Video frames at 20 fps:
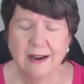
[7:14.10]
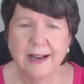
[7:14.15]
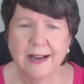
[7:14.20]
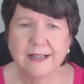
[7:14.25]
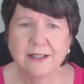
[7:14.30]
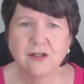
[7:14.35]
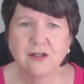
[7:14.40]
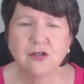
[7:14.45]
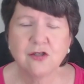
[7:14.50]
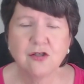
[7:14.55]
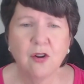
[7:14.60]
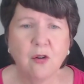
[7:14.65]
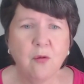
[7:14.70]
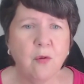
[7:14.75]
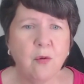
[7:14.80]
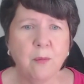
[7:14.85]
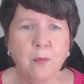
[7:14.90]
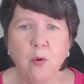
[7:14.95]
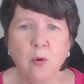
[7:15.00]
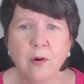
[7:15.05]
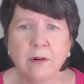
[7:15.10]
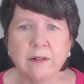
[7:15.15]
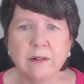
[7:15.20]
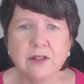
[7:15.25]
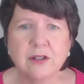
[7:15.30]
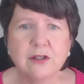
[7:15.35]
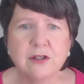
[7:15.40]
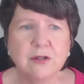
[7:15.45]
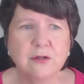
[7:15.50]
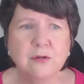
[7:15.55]
so important
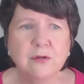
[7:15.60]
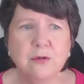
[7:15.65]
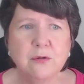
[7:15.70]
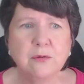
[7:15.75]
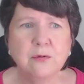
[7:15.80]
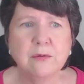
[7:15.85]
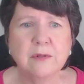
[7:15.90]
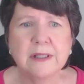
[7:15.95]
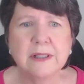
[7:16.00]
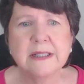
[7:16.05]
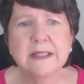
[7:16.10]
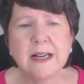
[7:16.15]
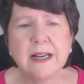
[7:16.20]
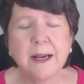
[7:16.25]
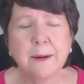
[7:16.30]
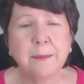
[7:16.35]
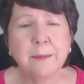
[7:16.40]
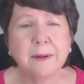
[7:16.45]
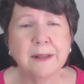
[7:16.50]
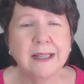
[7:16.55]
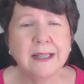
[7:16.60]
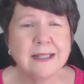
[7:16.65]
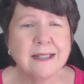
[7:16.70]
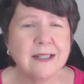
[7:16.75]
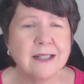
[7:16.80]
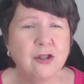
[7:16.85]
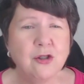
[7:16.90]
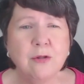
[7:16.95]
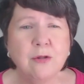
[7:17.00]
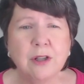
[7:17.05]
to do these type of things,
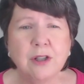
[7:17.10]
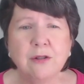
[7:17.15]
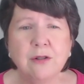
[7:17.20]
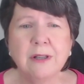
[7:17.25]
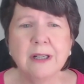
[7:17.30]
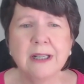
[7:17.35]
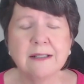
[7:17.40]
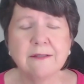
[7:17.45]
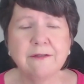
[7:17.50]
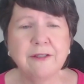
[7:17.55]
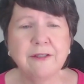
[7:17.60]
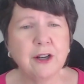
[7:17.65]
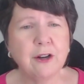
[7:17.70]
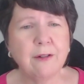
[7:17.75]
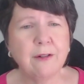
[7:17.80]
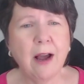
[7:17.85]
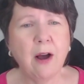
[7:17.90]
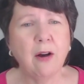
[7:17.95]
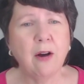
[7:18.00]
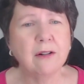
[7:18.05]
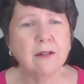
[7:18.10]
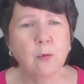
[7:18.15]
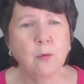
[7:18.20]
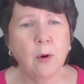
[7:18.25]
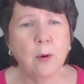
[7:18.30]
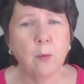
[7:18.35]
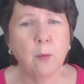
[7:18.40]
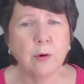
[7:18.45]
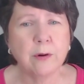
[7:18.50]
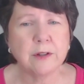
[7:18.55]
and you need to figure out
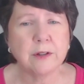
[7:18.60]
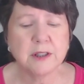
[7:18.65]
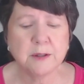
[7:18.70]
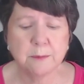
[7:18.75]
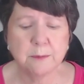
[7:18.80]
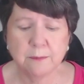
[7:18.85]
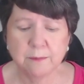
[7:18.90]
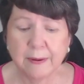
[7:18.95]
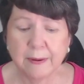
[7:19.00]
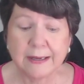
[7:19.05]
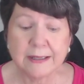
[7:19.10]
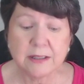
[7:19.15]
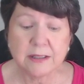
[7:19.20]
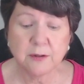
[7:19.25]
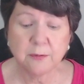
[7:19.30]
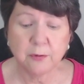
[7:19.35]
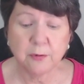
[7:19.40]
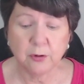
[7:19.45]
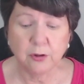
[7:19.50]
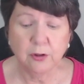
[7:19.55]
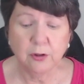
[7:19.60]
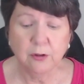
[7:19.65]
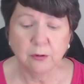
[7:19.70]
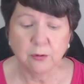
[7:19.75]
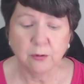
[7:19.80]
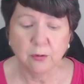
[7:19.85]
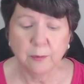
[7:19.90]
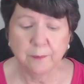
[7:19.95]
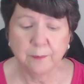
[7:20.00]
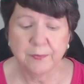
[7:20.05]
what works best for
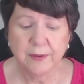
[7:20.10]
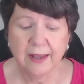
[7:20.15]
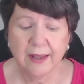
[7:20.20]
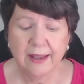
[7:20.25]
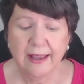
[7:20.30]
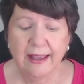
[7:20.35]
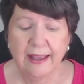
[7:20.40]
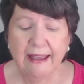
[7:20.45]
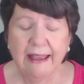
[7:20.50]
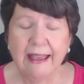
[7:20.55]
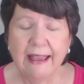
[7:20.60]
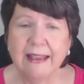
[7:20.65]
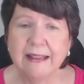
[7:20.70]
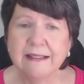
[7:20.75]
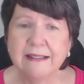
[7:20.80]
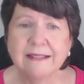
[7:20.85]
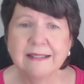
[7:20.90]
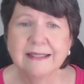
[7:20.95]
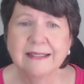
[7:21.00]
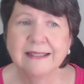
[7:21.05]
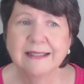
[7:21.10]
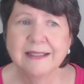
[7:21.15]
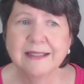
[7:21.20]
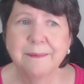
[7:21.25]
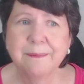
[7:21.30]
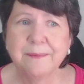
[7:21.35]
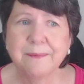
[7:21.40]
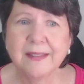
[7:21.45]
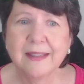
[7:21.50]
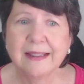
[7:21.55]
you. And
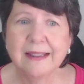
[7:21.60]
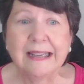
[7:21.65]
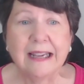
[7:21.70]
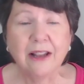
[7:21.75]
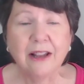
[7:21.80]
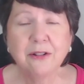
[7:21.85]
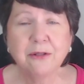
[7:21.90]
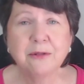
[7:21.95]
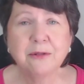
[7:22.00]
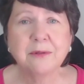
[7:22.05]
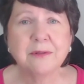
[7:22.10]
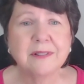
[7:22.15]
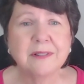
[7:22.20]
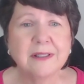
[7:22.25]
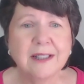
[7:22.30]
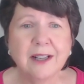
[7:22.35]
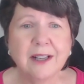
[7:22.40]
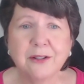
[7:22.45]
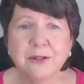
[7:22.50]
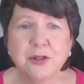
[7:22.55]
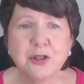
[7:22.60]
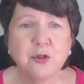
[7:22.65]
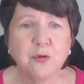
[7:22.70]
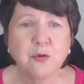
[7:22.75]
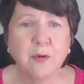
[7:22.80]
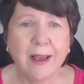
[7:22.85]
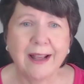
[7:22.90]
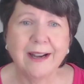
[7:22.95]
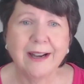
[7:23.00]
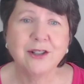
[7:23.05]
the other
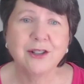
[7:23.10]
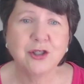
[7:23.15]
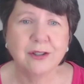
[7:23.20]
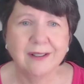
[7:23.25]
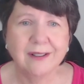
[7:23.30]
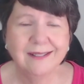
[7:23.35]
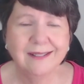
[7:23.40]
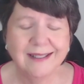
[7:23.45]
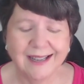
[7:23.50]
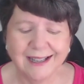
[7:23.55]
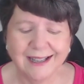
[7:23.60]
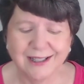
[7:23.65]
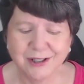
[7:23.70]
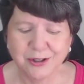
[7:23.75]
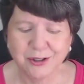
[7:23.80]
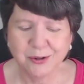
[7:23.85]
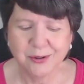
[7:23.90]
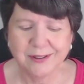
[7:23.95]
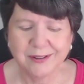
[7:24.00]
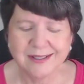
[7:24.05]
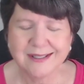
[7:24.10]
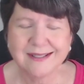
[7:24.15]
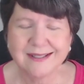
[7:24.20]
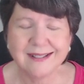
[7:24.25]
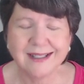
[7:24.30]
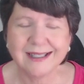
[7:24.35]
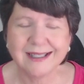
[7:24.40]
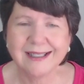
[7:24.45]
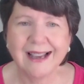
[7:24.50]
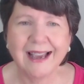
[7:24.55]
strategy that I
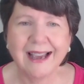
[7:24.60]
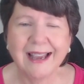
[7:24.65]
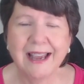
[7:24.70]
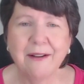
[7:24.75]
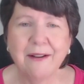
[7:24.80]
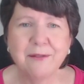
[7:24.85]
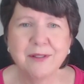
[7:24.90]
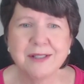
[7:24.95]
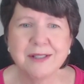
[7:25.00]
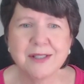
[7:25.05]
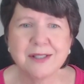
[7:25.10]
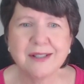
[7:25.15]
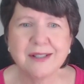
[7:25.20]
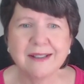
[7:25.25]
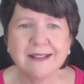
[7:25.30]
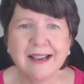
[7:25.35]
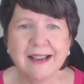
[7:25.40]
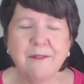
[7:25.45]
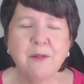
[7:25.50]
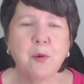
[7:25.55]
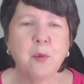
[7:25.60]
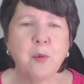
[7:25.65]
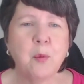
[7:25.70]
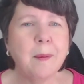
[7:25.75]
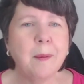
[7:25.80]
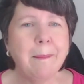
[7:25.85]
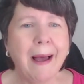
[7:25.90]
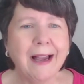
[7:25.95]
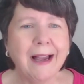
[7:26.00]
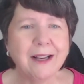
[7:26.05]
do is, like, I have
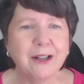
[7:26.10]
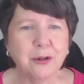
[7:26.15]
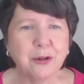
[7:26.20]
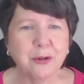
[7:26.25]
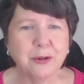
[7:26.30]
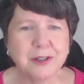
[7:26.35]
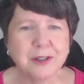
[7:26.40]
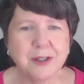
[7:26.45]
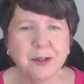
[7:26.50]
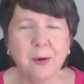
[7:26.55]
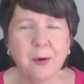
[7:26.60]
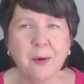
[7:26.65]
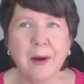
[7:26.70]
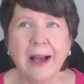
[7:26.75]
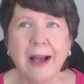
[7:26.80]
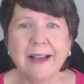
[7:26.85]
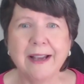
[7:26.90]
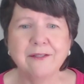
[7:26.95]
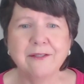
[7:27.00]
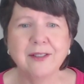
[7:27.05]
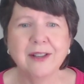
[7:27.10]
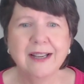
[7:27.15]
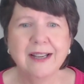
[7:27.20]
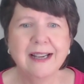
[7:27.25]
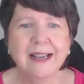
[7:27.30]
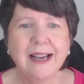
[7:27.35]
a reminder. So I've